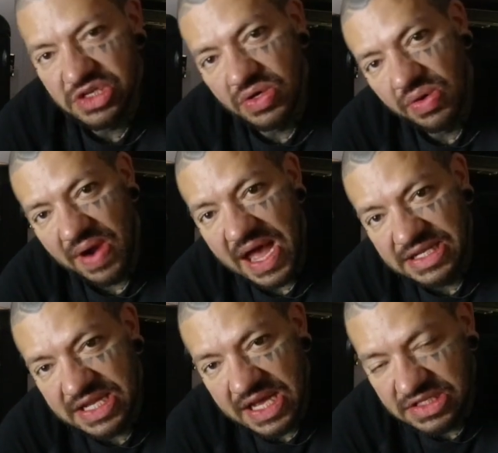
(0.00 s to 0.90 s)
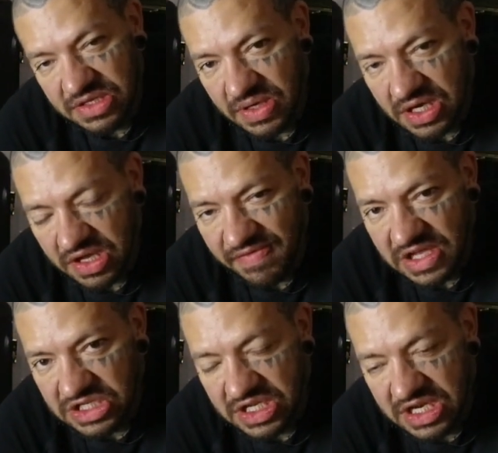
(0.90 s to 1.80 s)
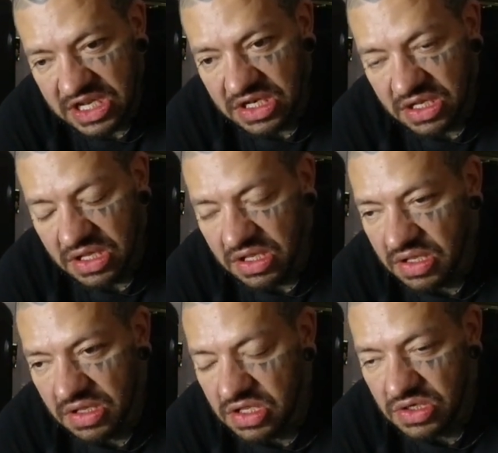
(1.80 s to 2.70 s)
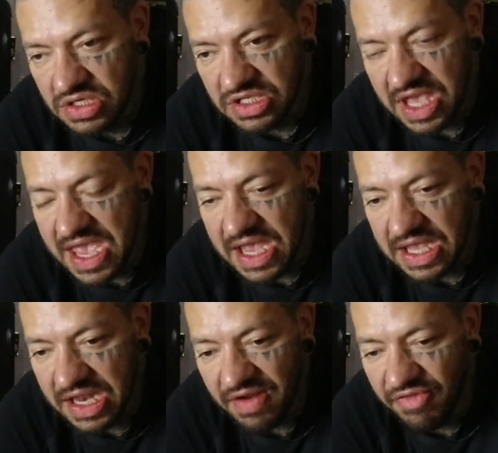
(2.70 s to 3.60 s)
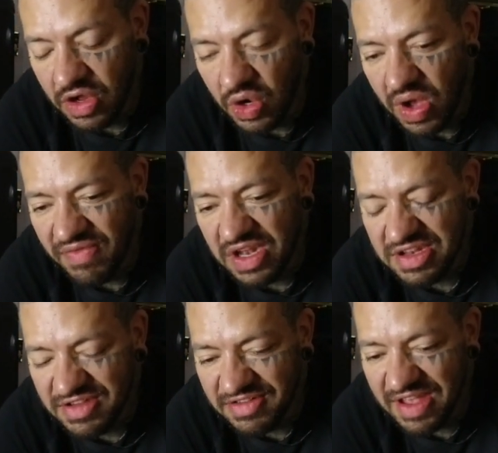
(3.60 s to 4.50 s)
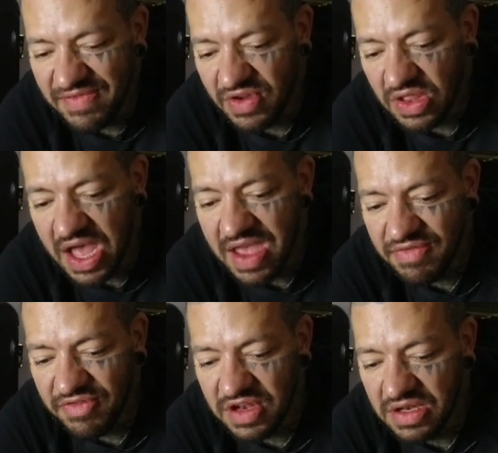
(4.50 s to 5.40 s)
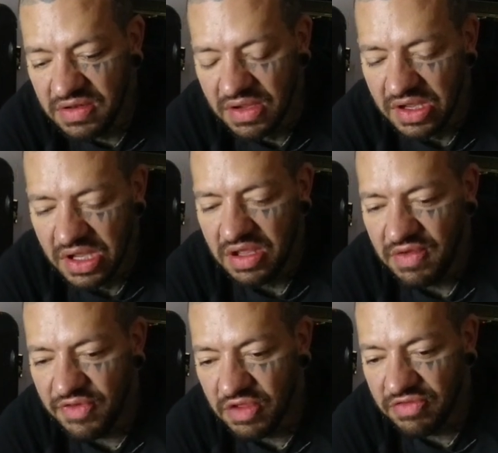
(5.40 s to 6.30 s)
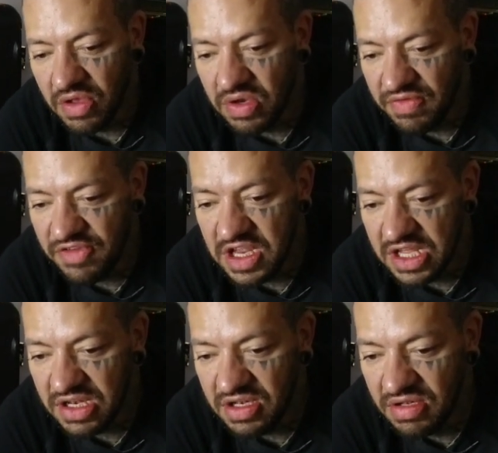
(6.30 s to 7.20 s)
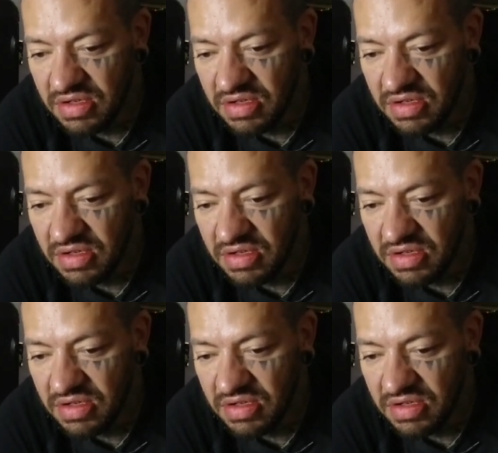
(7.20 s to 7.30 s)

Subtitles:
you do a rad tattoo at a convention and you just can't get a photo of it to save your life, and you feel so defeated.